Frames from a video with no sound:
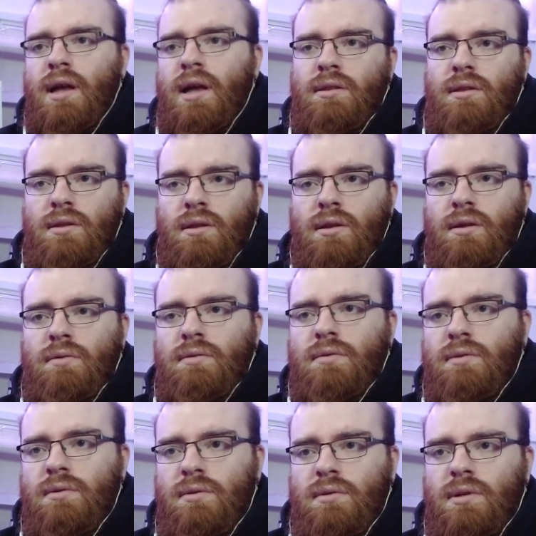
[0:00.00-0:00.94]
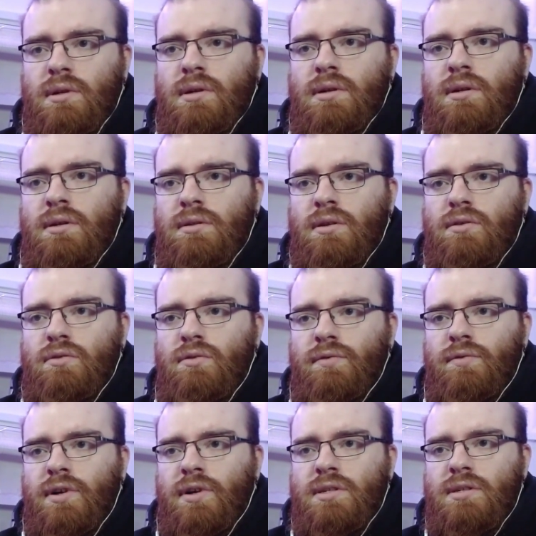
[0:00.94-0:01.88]
And no, uh, the
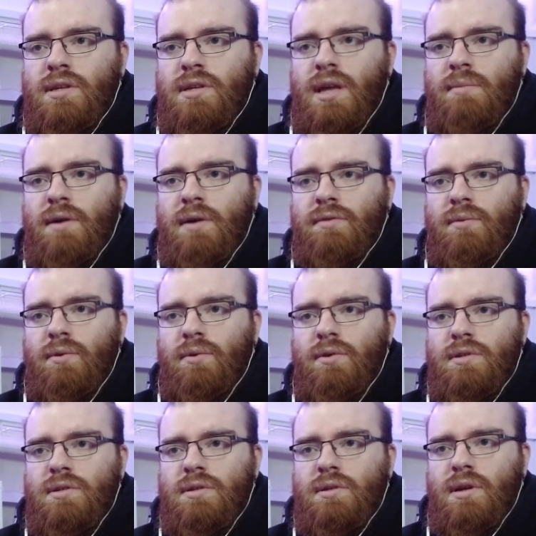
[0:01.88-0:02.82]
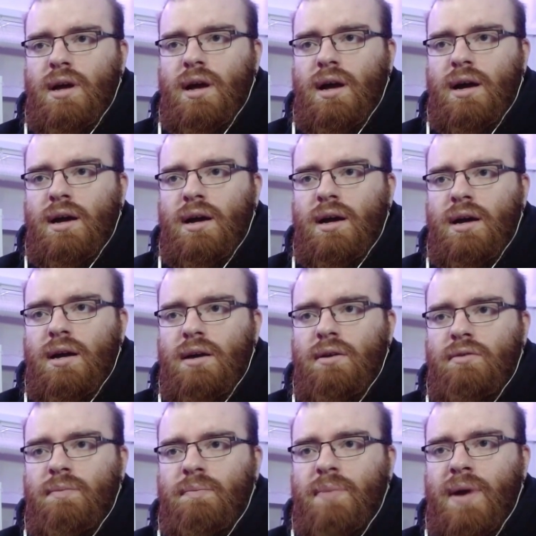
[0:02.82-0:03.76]
two verses came afterwards
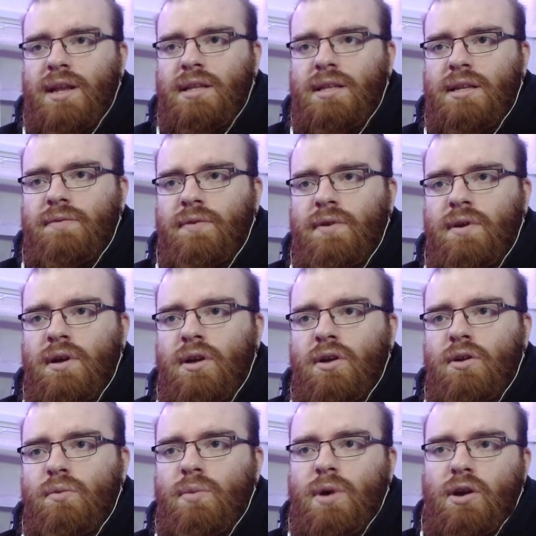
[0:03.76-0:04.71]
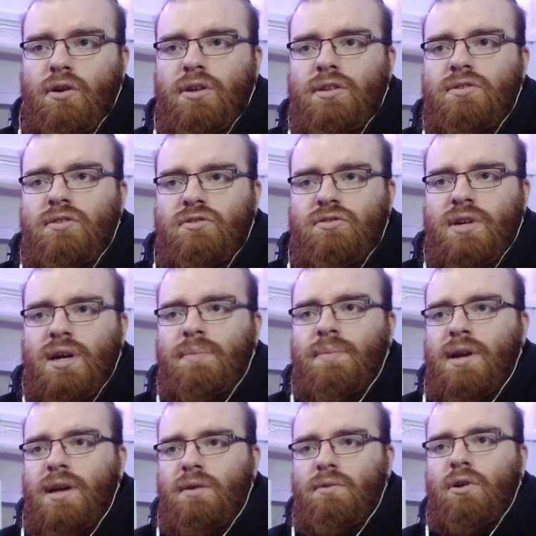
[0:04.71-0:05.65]
are repetitive. We're caught in the trap, I
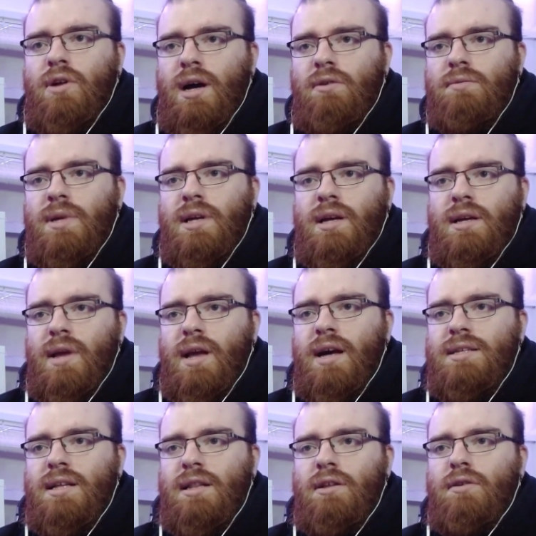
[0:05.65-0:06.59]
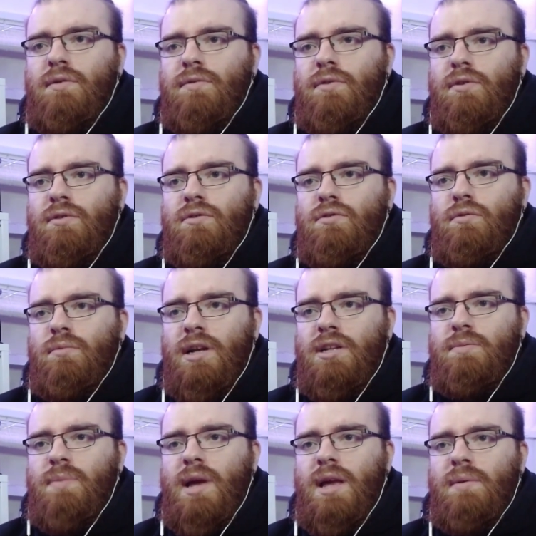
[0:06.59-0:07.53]
can walk out because I love you too
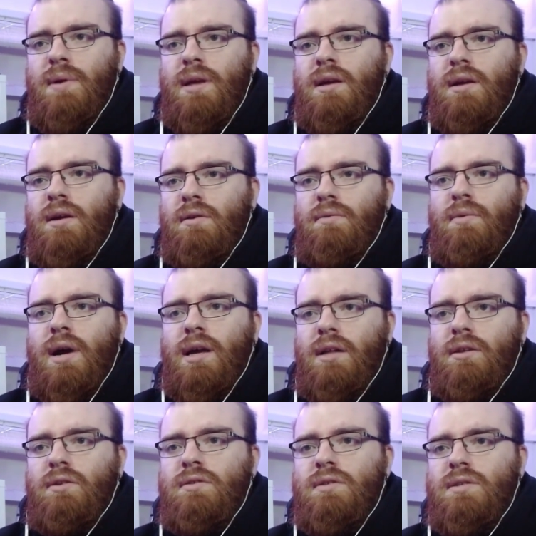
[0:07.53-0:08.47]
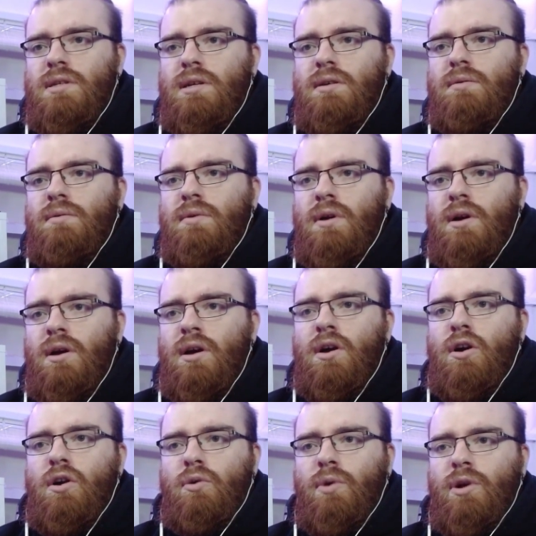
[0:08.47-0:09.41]
much, baby. Why can't you see
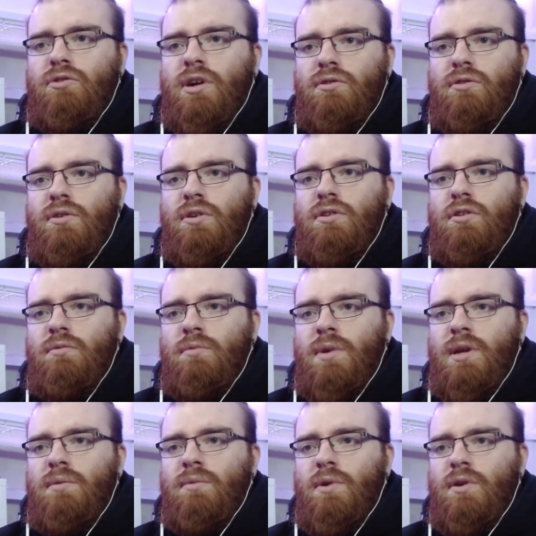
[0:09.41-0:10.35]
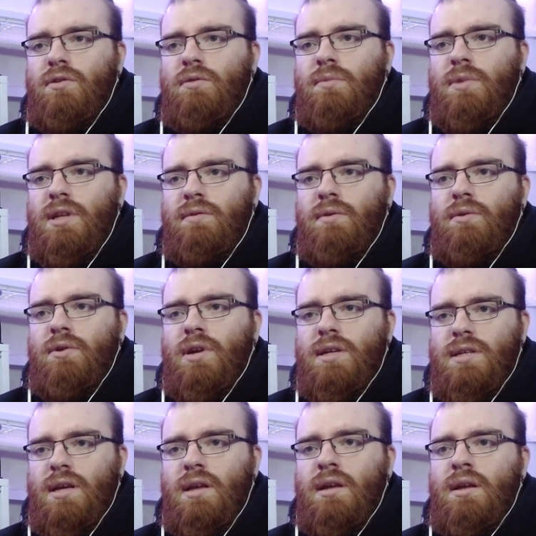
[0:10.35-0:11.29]
what you are doing to me when you don't believe a word I
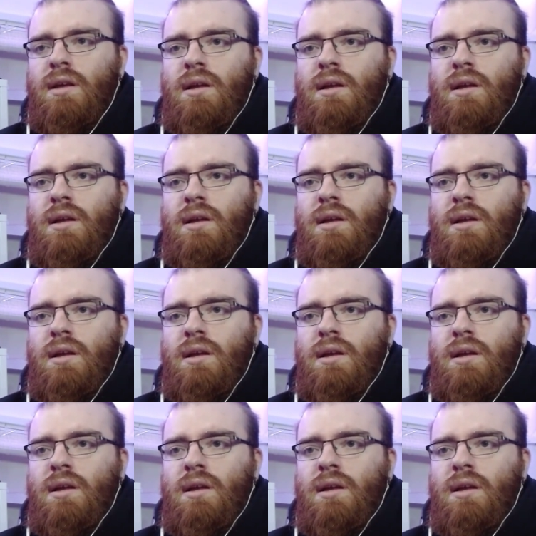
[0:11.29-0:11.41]
say?